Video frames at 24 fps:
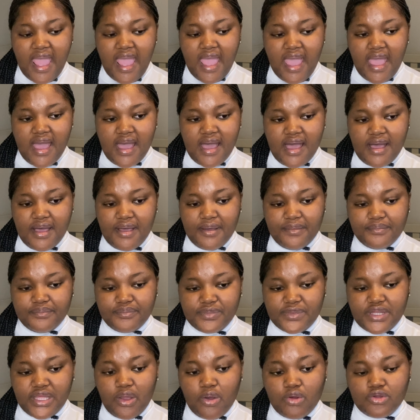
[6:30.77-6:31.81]

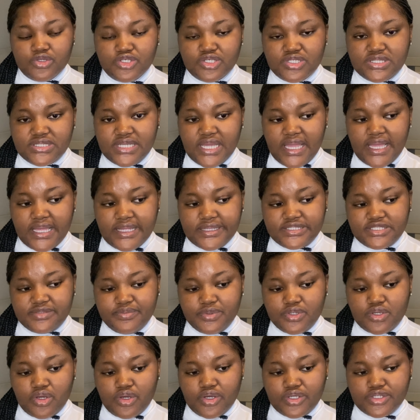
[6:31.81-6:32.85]
They also say it's
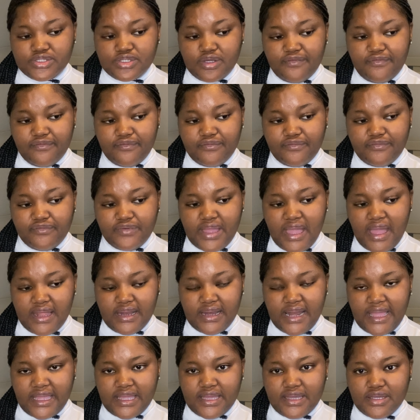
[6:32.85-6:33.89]
because of, yeah,
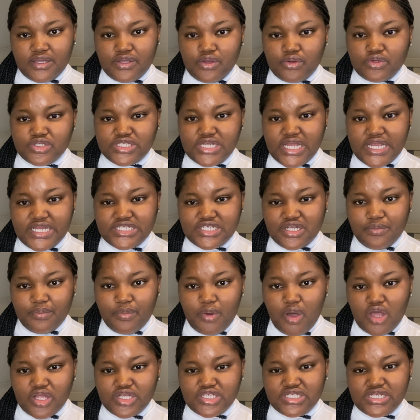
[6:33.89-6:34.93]
like your change in
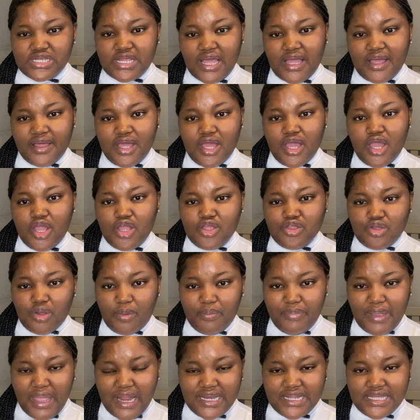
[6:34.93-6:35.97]
posture, your
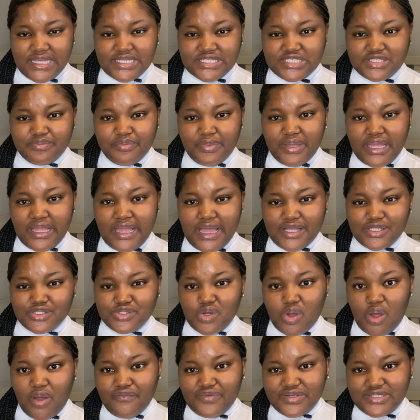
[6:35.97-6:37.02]
belly is bigger,
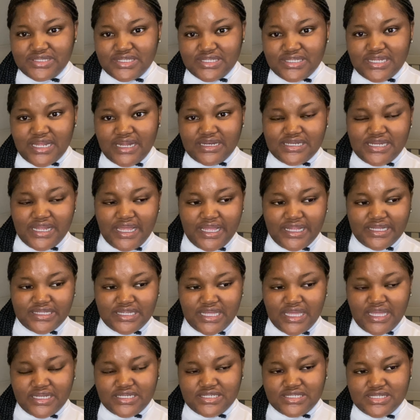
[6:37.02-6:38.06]
so obviously that
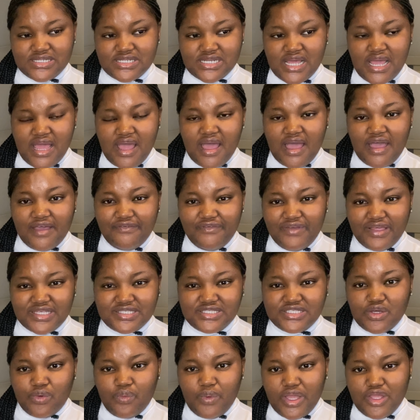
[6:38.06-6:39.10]
it
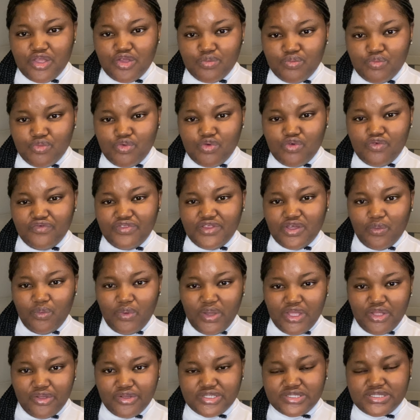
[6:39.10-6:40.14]
affects the way you move, the
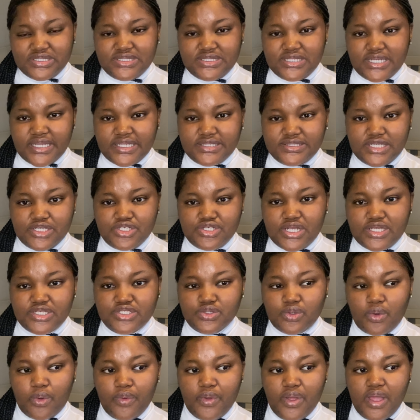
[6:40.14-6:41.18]
way you're sitting, etc.
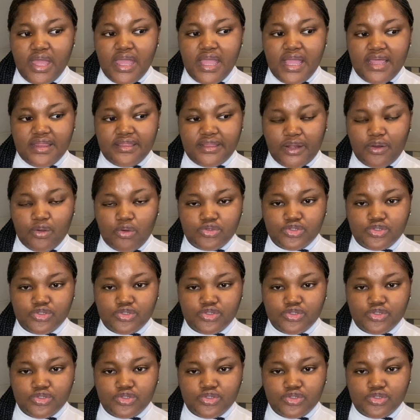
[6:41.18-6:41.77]
So that